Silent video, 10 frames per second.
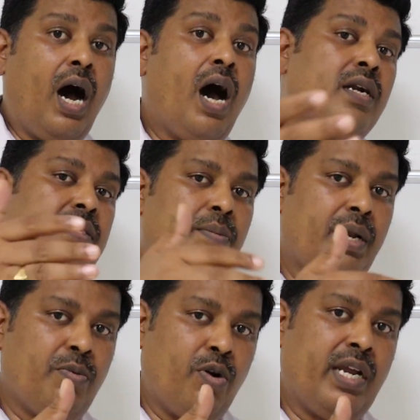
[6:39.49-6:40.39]
or
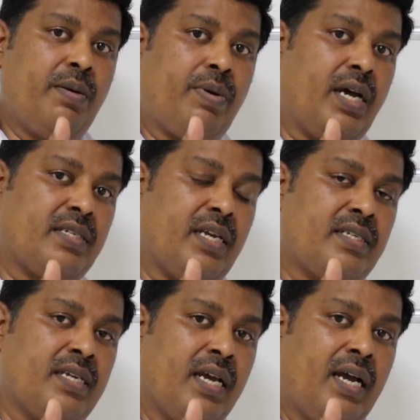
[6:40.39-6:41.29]
sometime work in
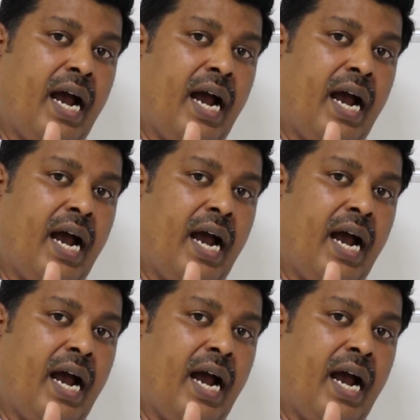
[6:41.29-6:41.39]
process.